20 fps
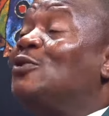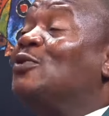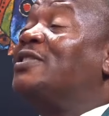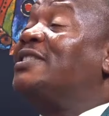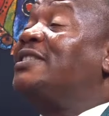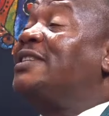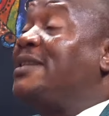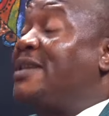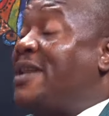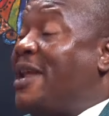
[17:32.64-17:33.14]
to
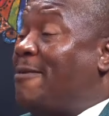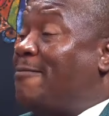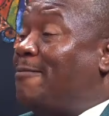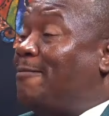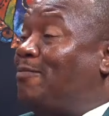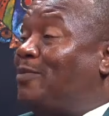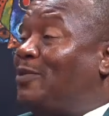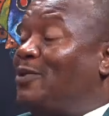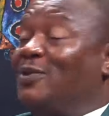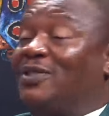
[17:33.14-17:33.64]
see them.
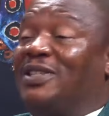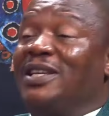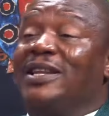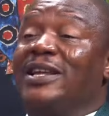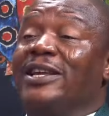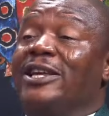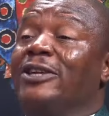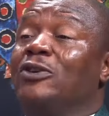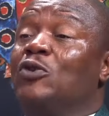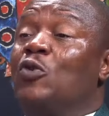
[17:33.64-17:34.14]
We see
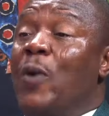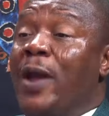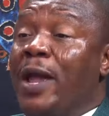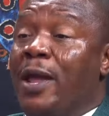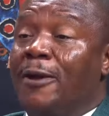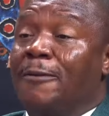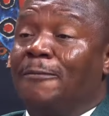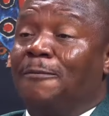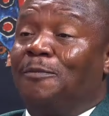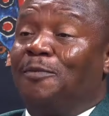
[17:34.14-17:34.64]
the Igwe.
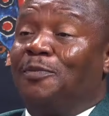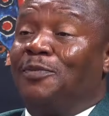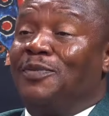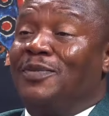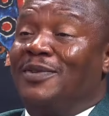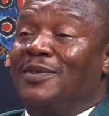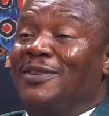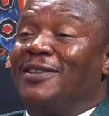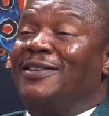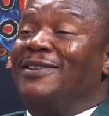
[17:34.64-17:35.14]

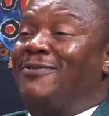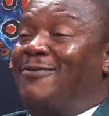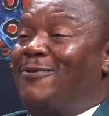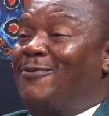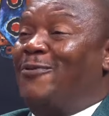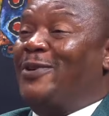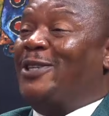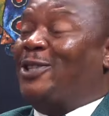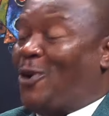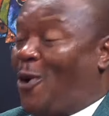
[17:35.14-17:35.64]

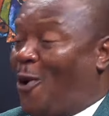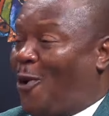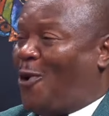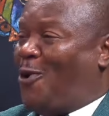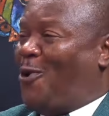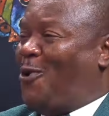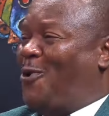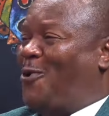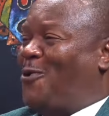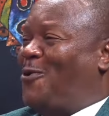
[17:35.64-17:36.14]
We
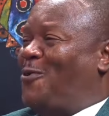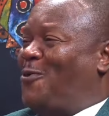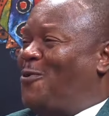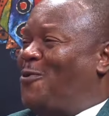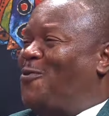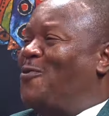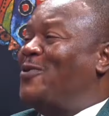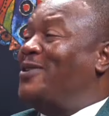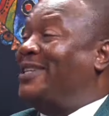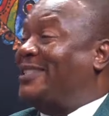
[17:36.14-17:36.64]
talk.
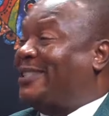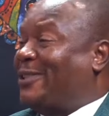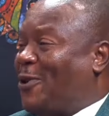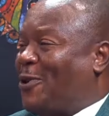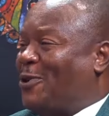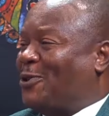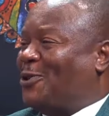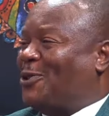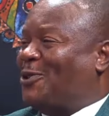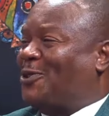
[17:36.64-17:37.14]
We
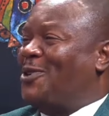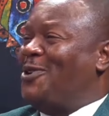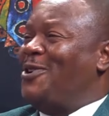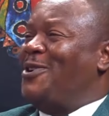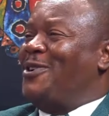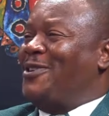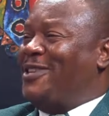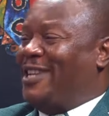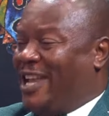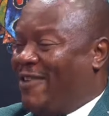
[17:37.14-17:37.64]
discuss.
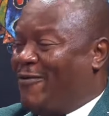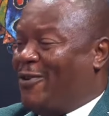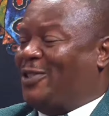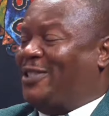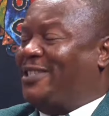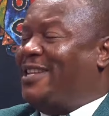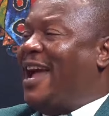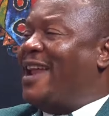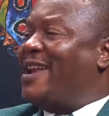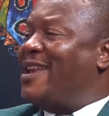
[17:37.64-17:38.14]
They give us
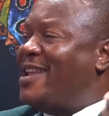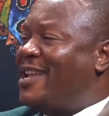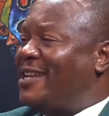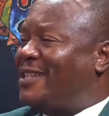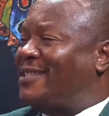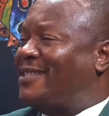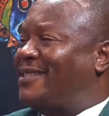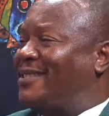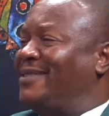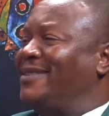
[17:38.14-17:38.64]
their
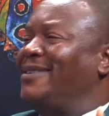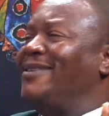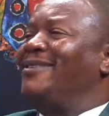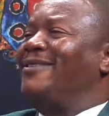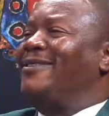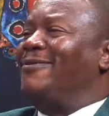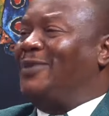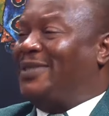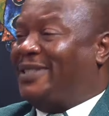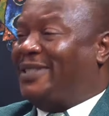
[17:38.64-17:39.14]
needs.
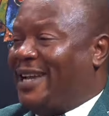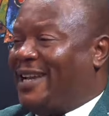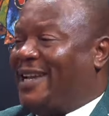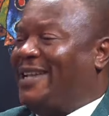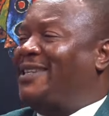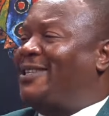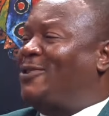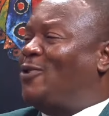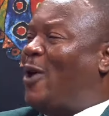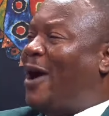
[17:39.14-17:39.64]
We take
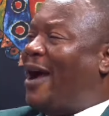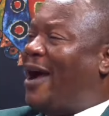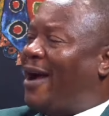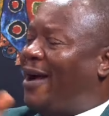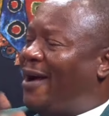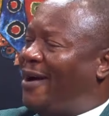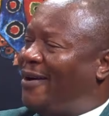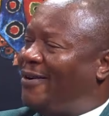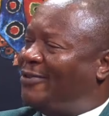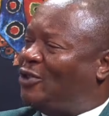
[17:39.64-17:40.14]
it to our
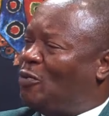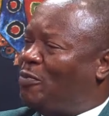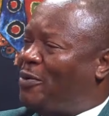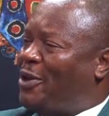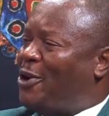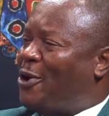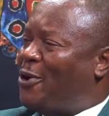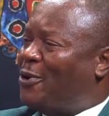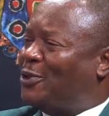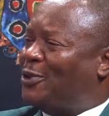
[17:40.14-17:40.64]

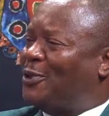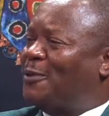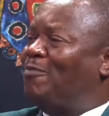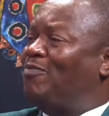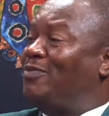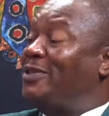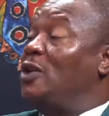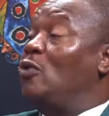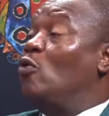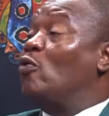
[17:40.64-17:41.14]
superiors.
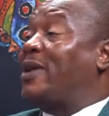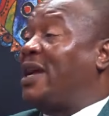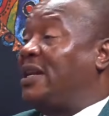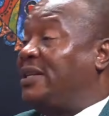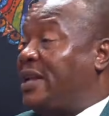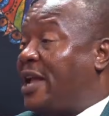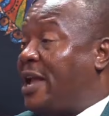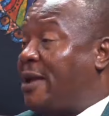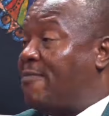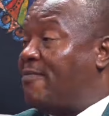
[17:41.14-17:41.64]
They look at
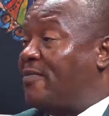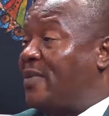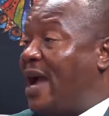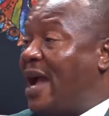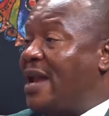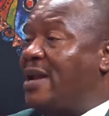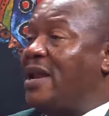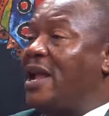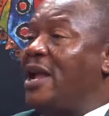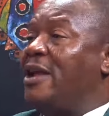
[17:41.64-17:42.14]
them,
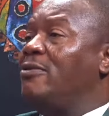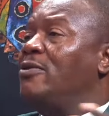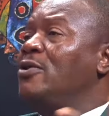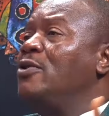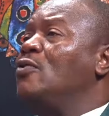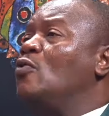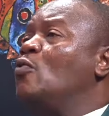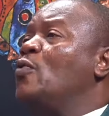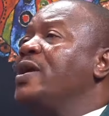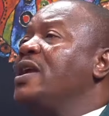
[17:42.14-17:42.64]
and then
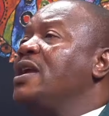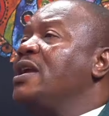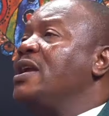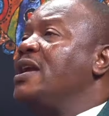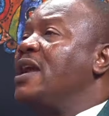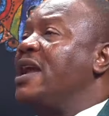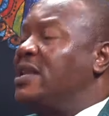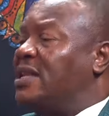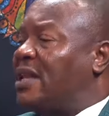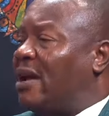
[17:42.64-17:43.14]
we
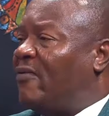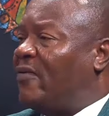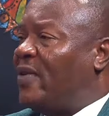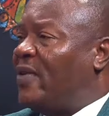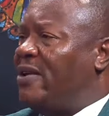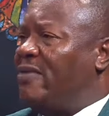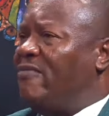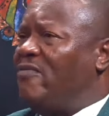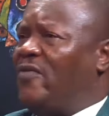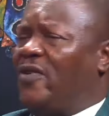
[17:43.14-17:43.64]

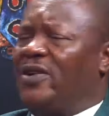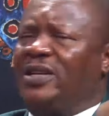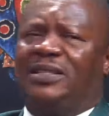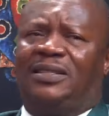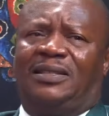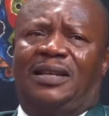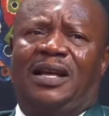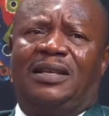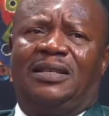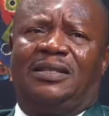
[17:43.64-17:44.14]
intervene. For
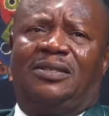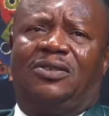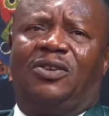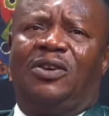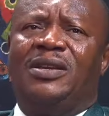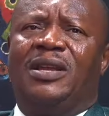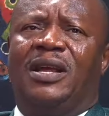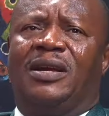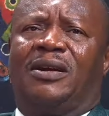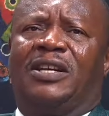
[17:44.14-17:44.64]
instance,
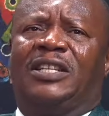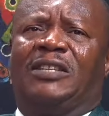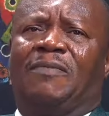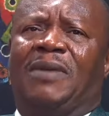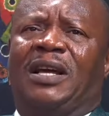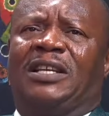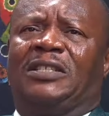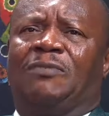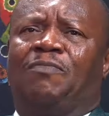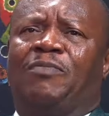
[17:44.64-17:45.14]
during the
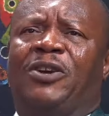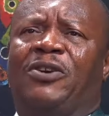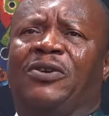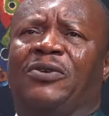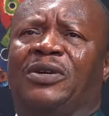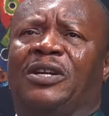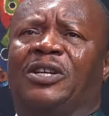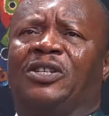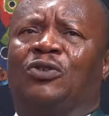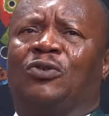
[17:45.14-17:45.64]
Christmas
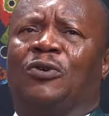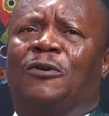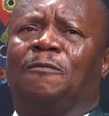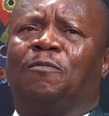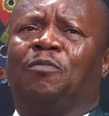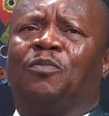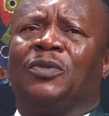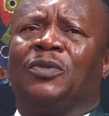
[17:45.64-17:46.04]
period and so on,